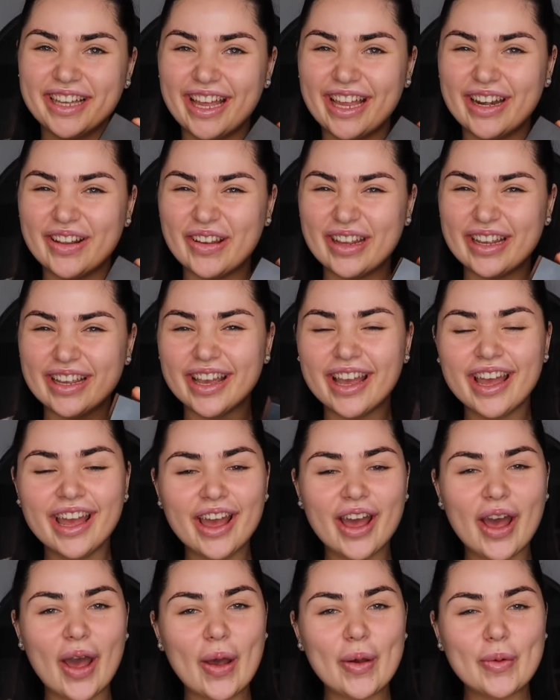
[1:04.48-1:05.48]
Anyway,
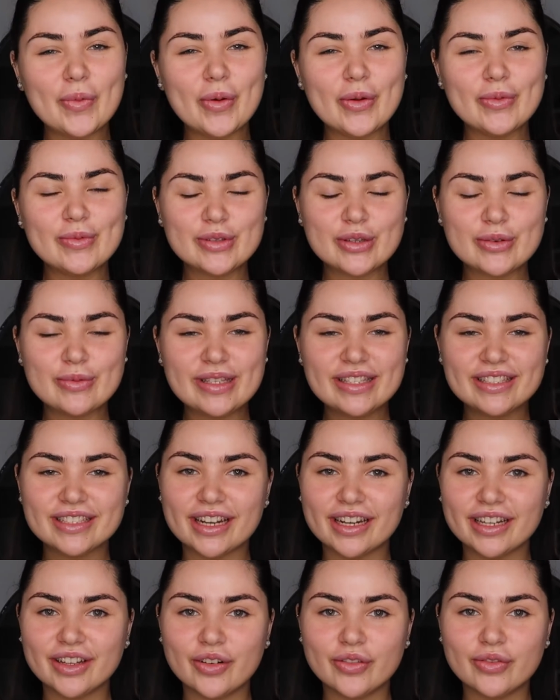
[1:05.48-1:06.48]
I'm just going to be
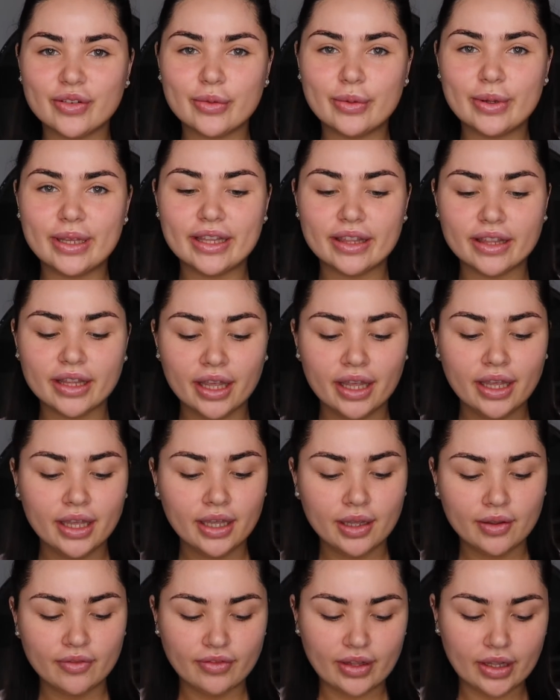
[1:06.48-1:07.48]
starting off with
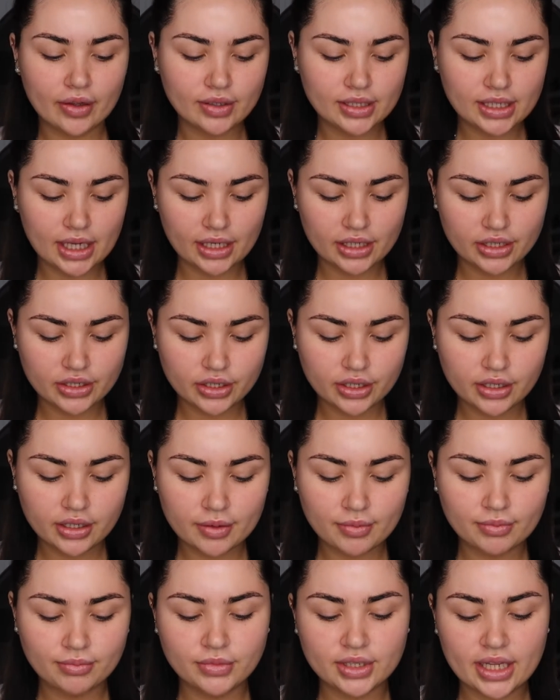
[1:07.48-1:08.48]
foundation.
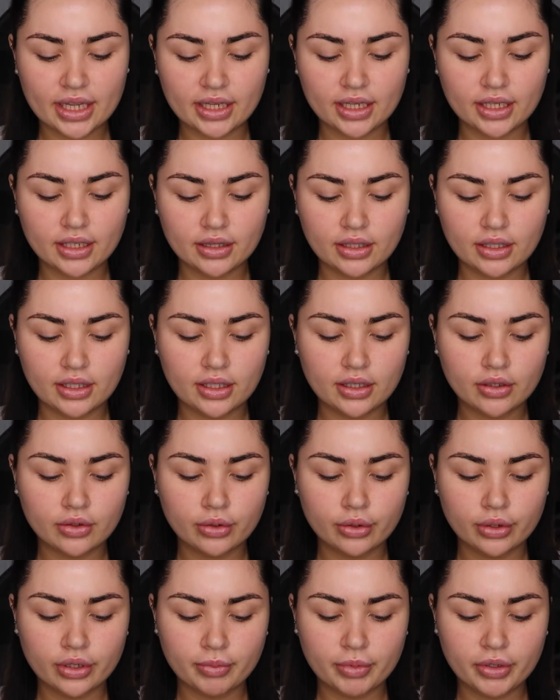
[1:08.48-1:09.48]
I'm taking the
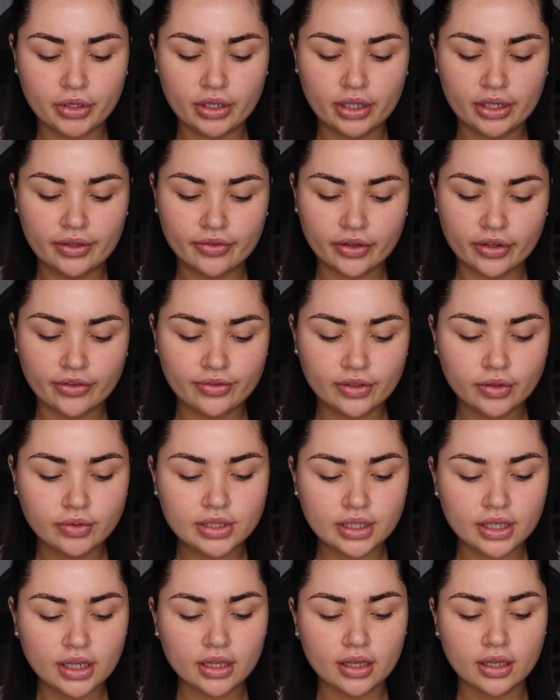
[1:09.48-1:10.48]
Huda Beauty-Faux
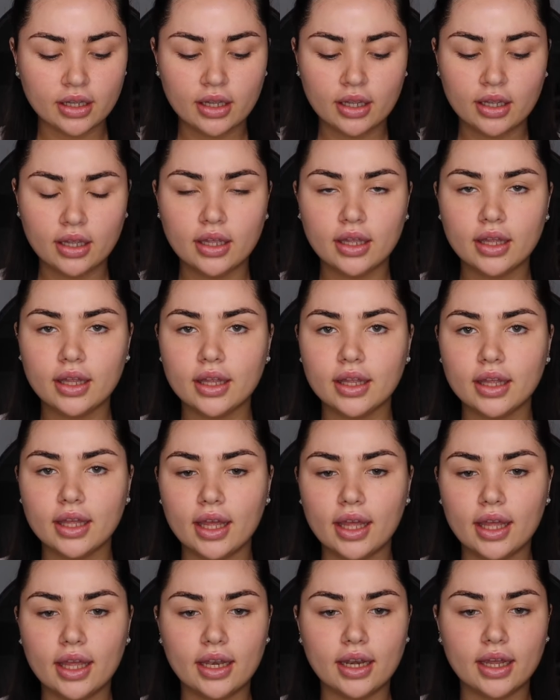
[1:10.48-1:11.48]
filter,
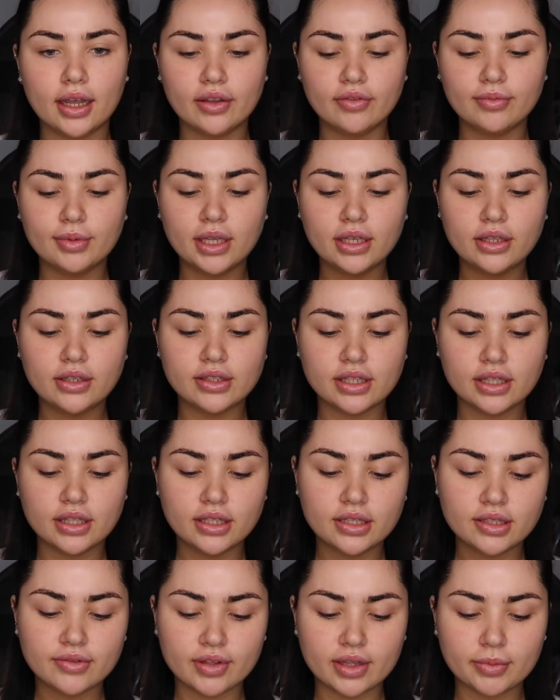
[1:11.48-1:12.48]
and I've been using
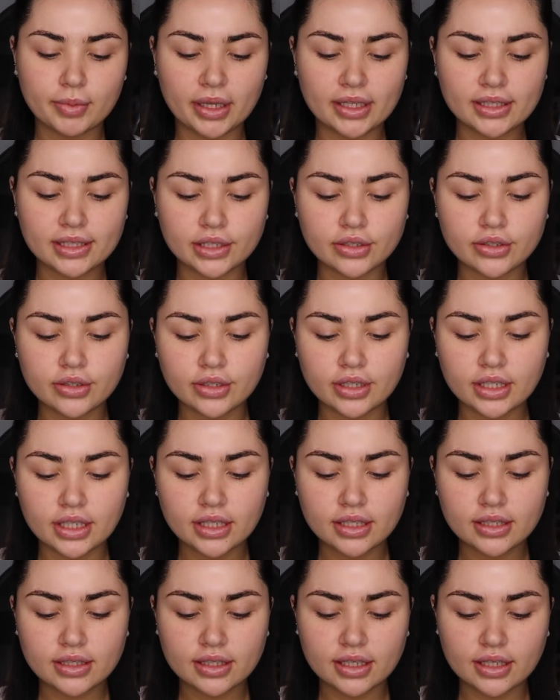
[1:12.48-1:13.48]
this for the past like 2
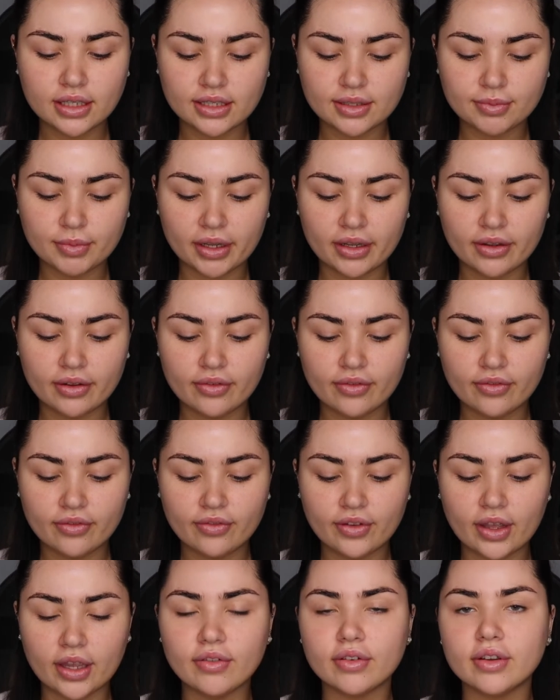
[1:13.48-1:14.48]
years. It is my
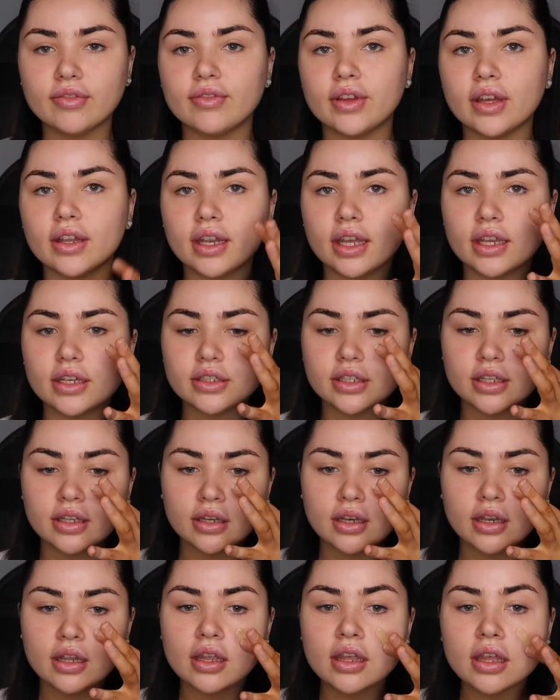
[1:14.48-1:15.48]
favorite foundation